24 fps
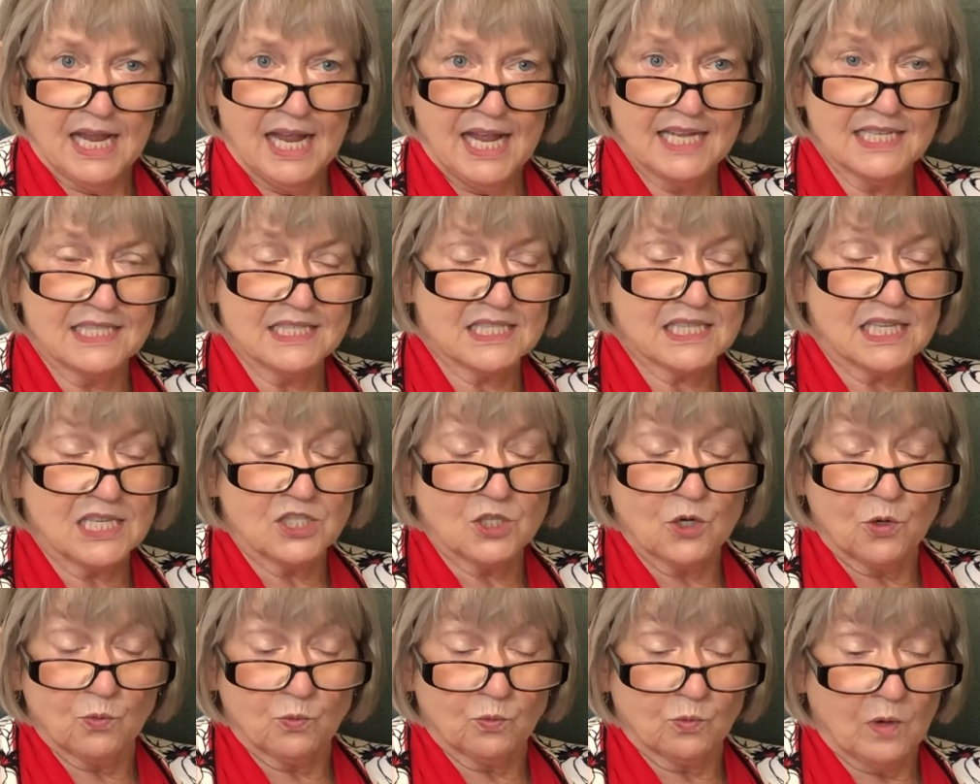Hence, they
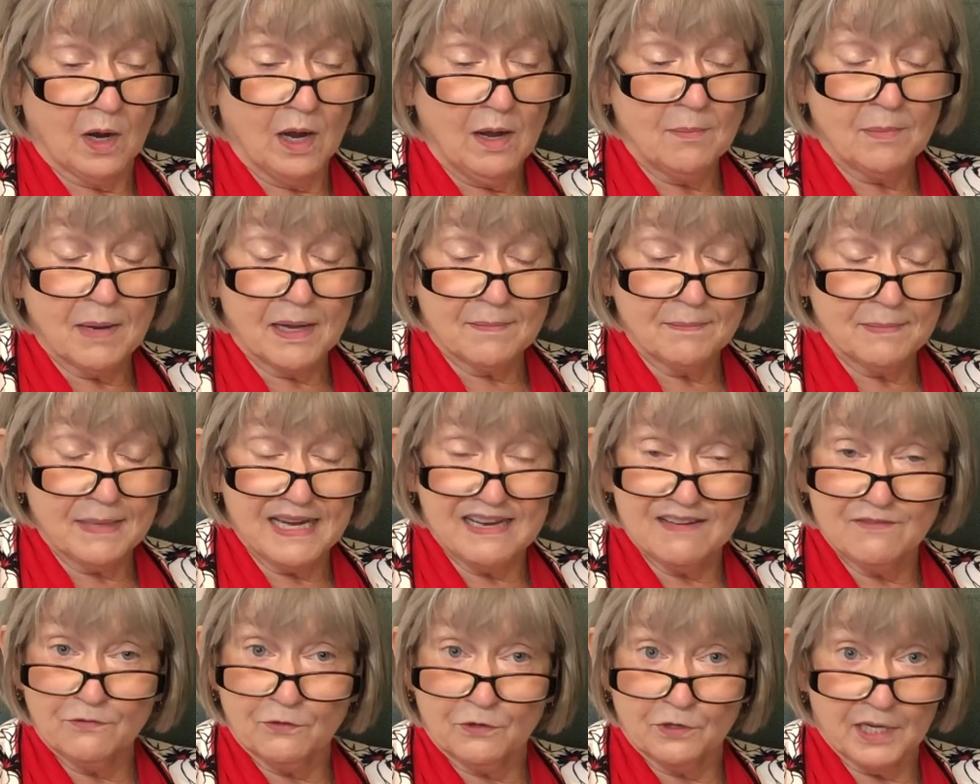don't rub on
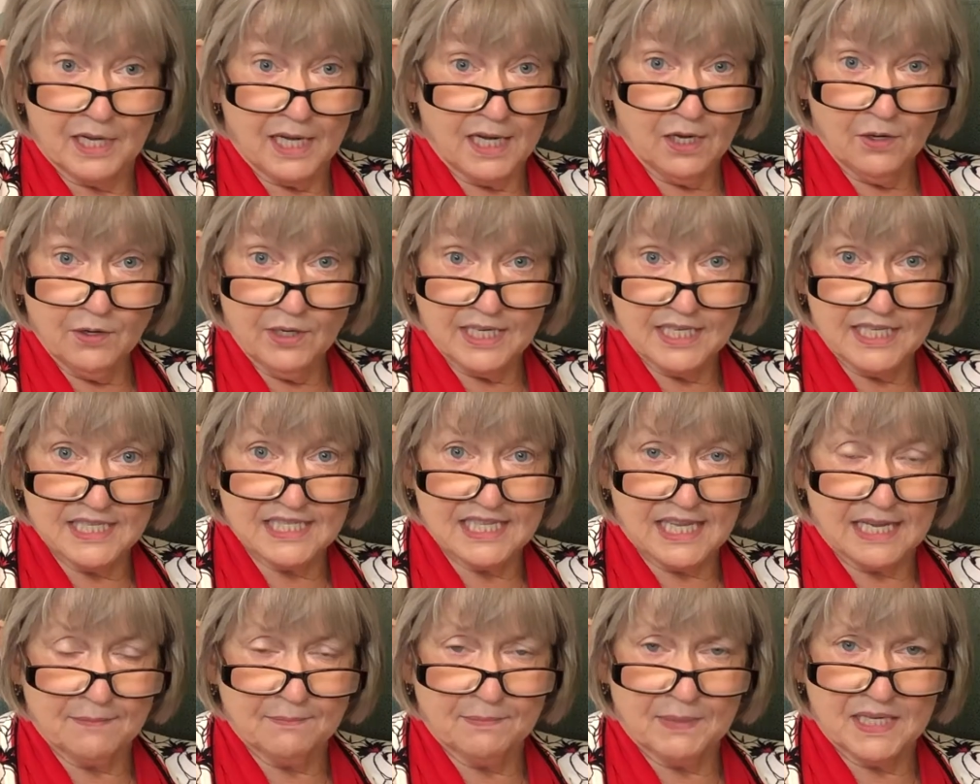painful areas
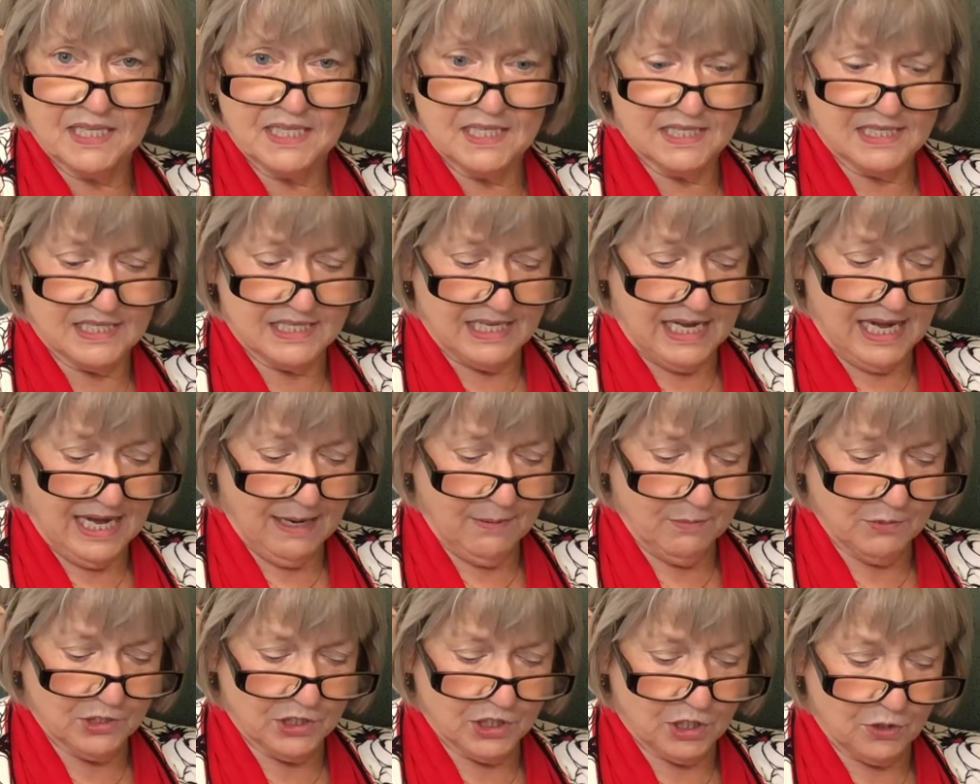like bunions and
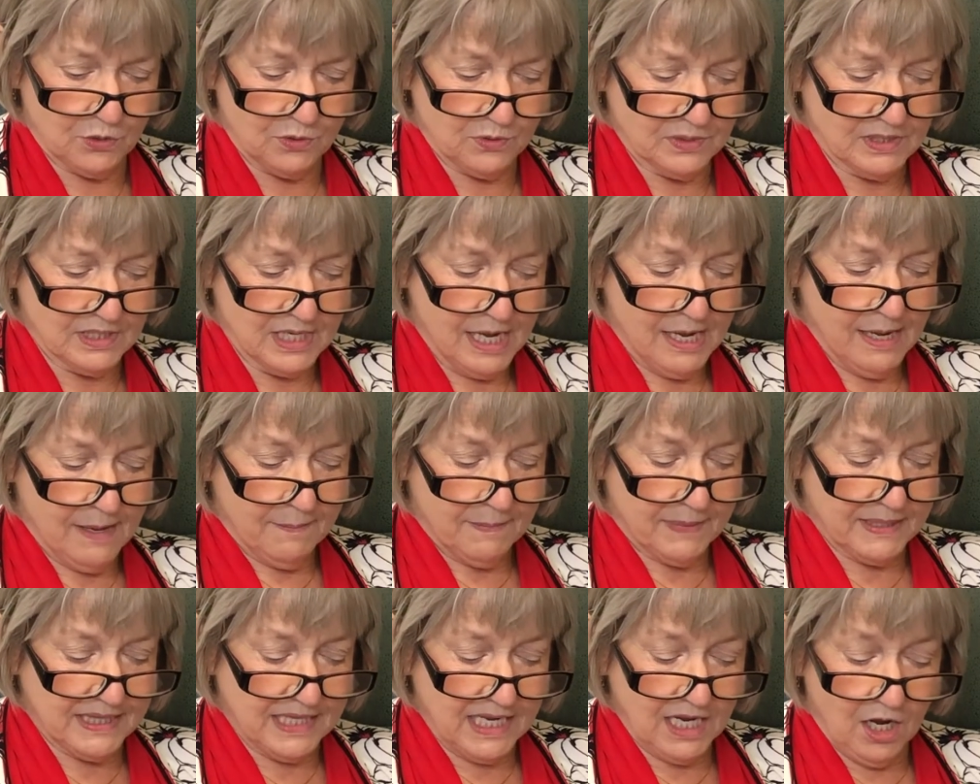hammer toes,
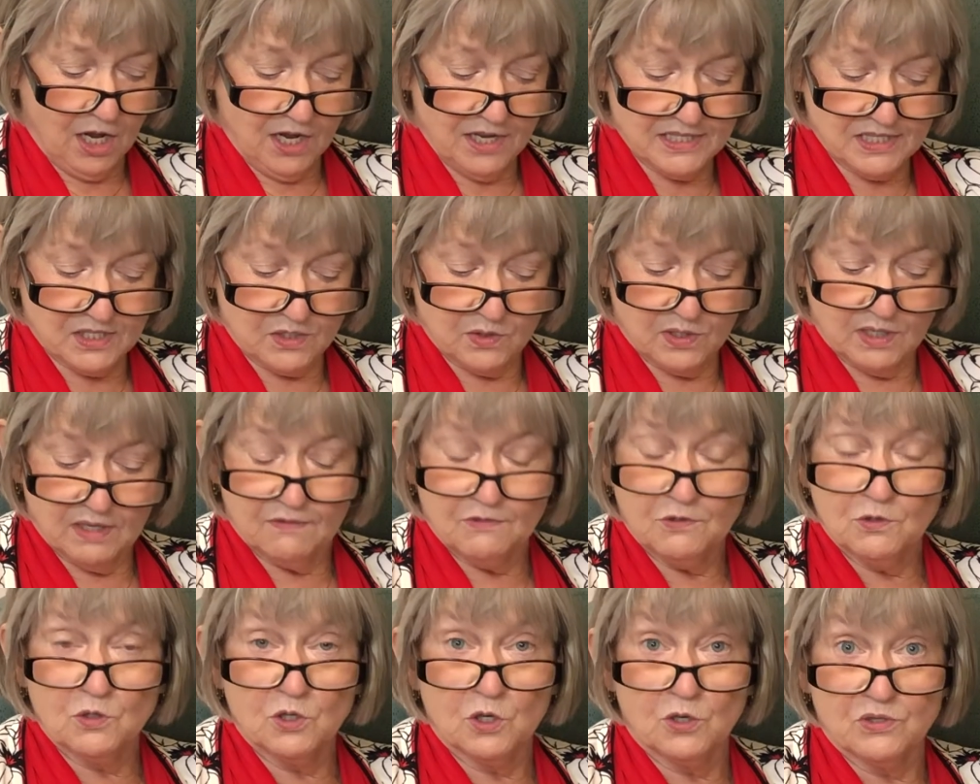but they also give
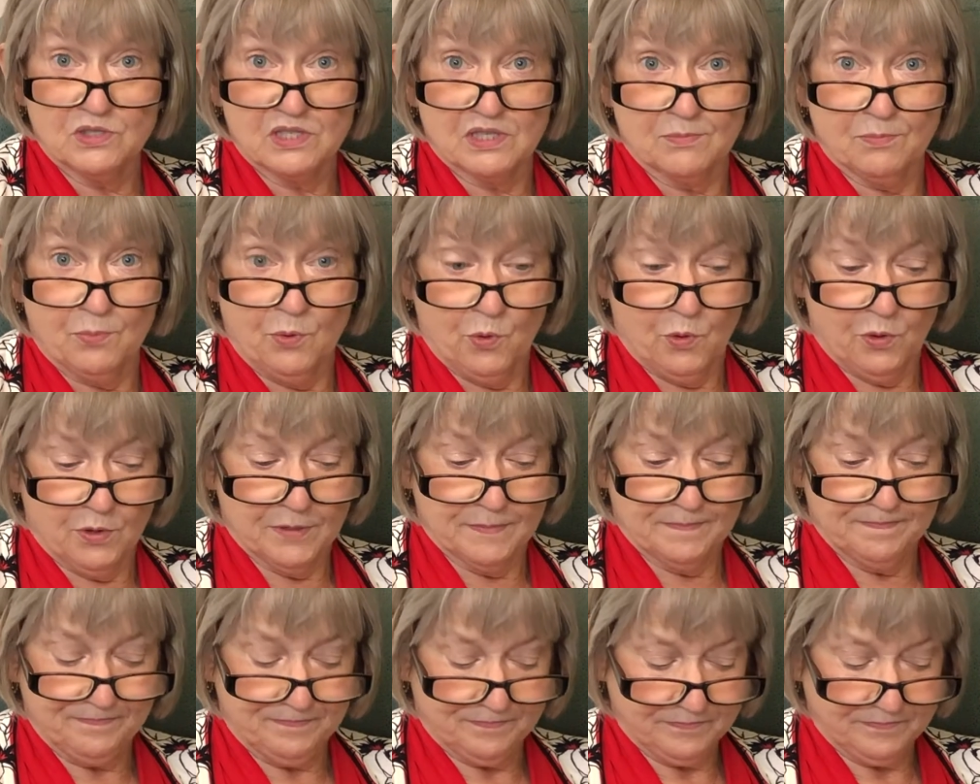you no support.